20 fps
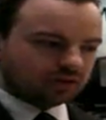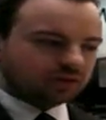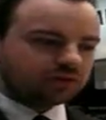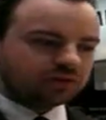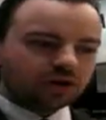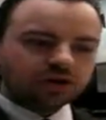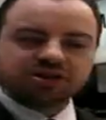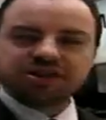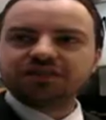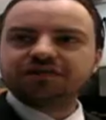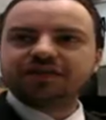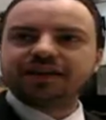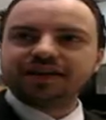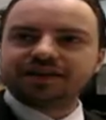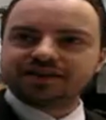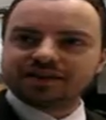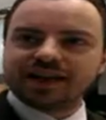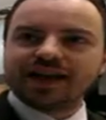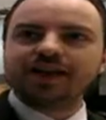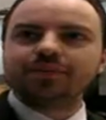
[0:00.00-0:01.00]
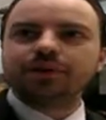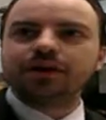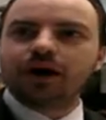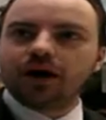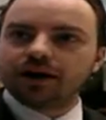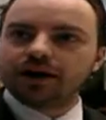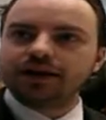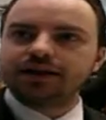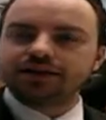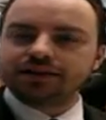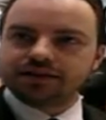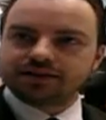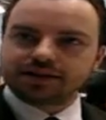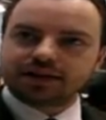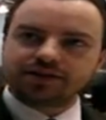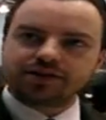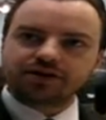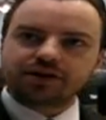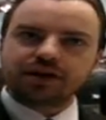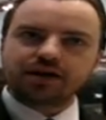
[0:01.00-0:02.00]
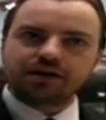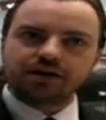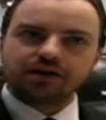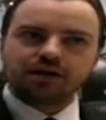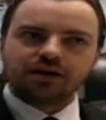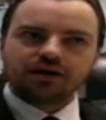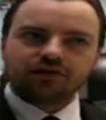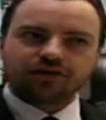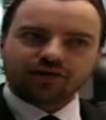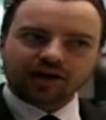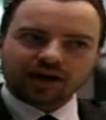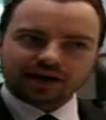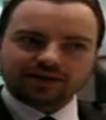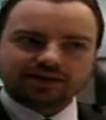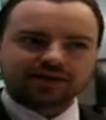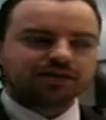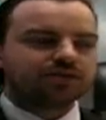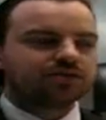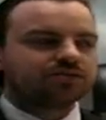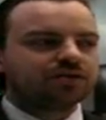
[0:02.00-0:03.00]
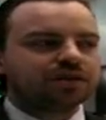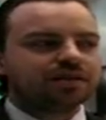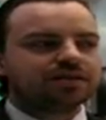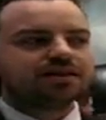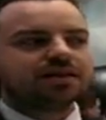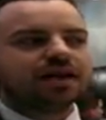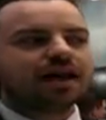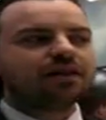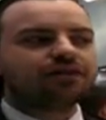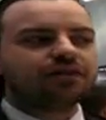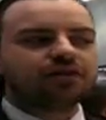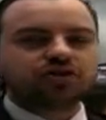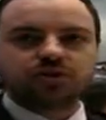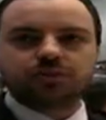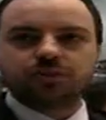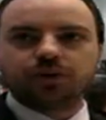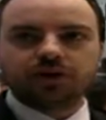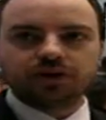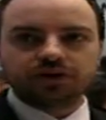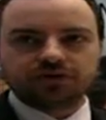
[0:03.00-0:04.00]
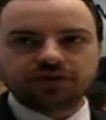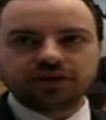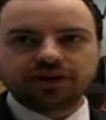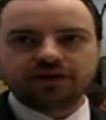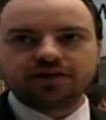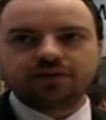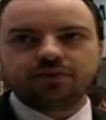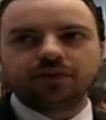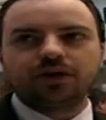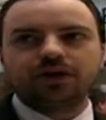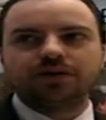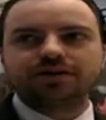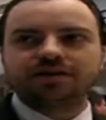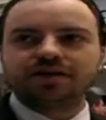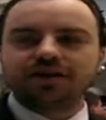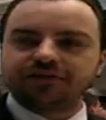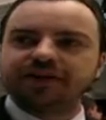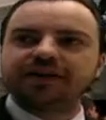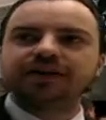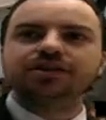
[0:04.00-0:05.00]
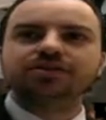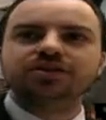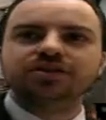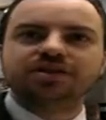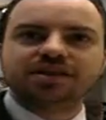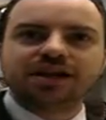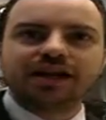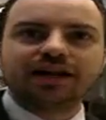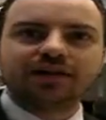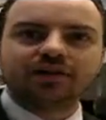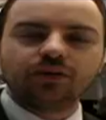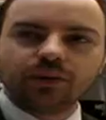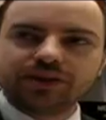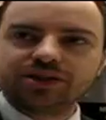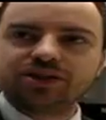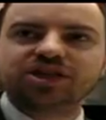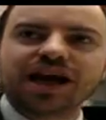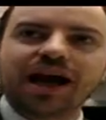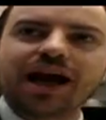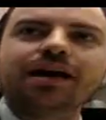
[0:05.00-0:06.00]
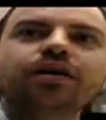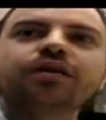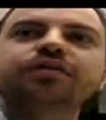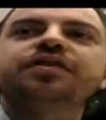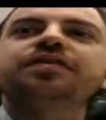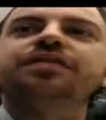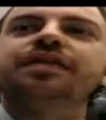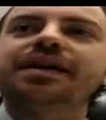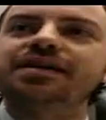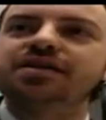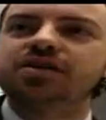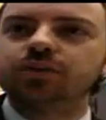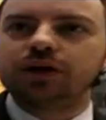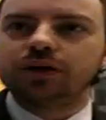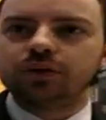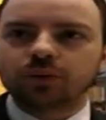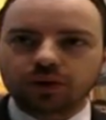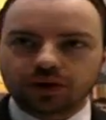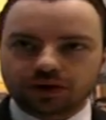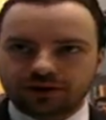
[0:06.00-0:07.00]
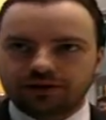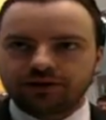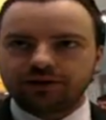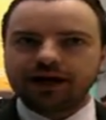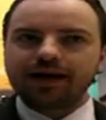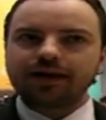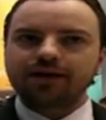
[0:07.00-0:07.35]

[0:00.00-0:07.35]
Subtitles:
no DivX label on it, etc., for license reasons and for support reasons, because it's difficult to tell which kind of DivX will work. Yeah?